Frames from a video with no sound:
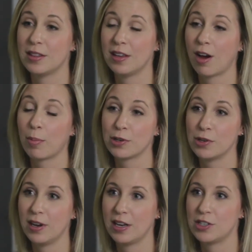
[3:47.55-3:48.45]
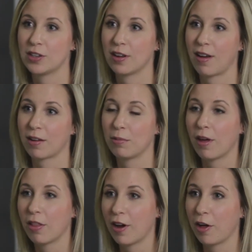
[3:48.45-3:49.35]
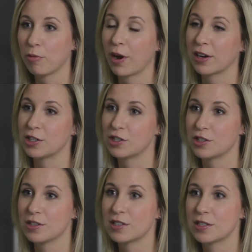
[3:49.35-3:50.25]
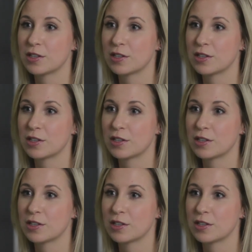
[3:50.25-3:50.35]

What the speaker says: the opportunity to connect with other health practitioners.